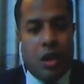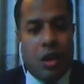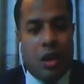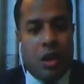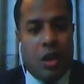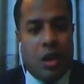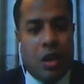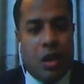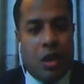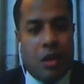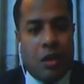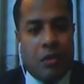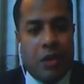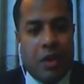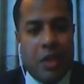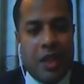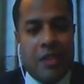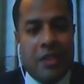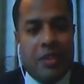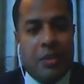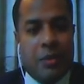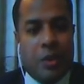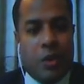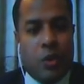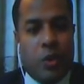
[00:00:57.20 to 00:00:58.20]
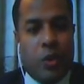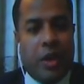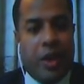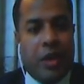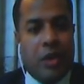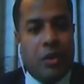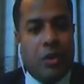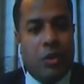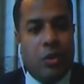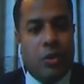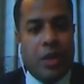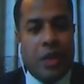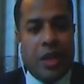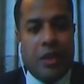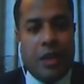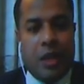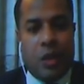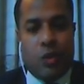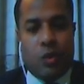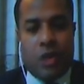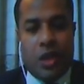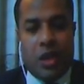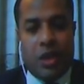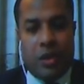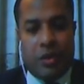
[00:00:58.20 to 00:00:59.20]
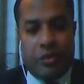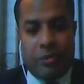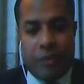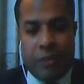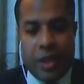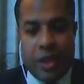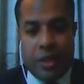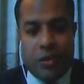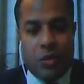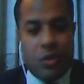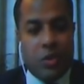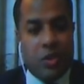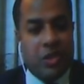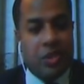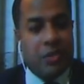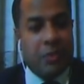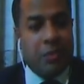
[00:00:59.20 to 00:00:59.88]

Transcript: Let's have a quick look at the outline of my today's